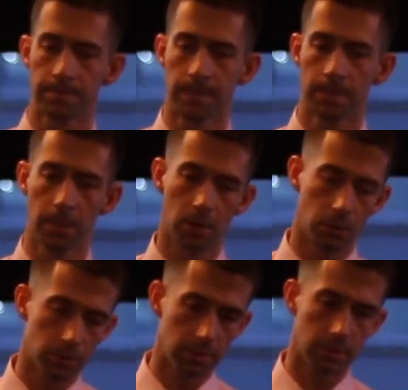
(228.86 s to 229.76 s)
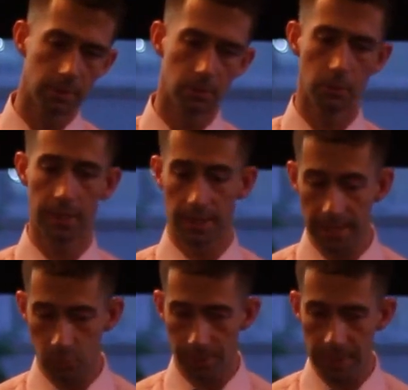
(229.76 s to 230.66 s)
So we can
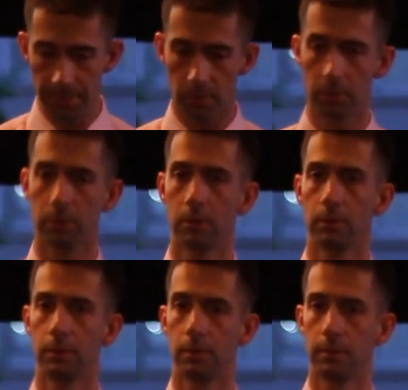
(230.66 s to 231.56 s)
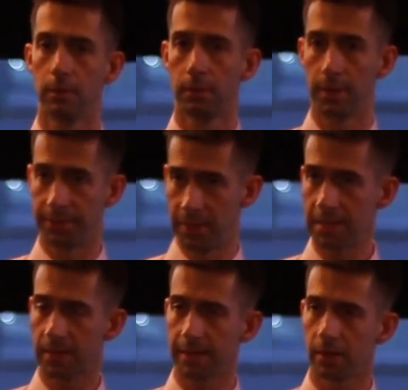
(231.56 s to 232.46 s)
elect more people that
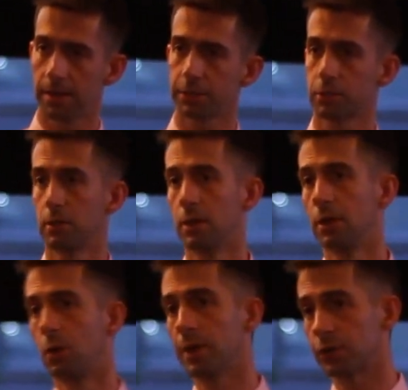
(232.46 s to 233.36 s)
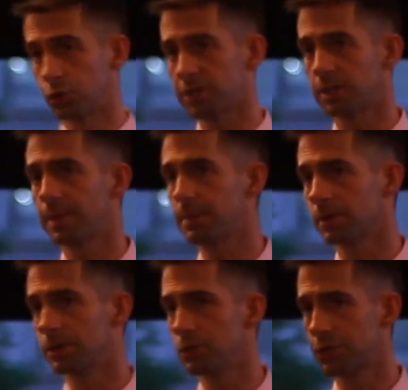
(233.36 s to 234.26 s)
think like us. We trust the people
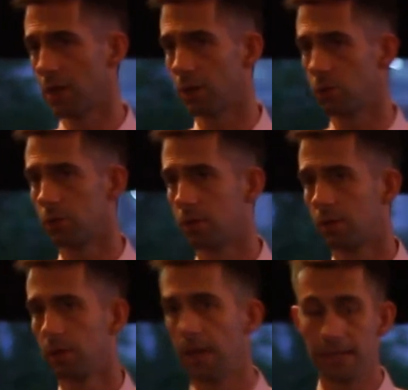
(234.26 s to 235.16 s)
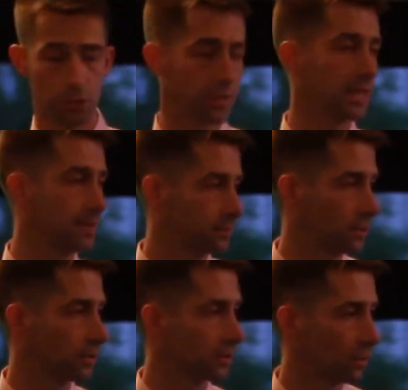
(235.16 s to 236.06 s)
to do so, and you can keep
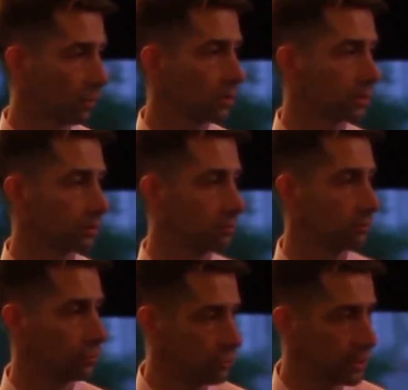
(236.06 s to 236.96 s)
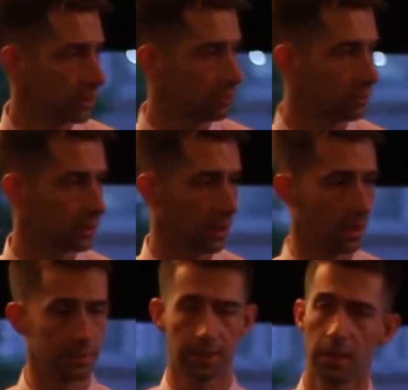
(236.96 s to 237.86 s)
doing the work you do
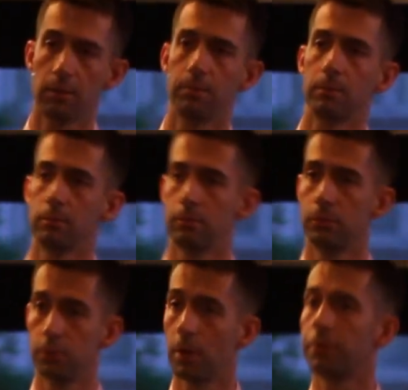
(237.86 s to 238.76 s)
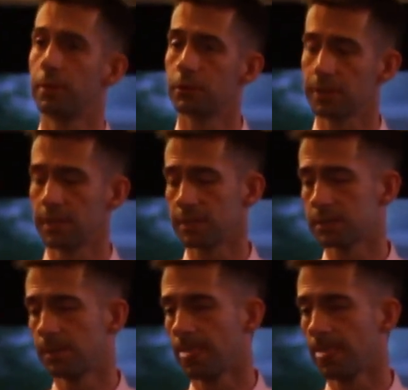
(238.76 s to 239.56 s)
to help do both of those things.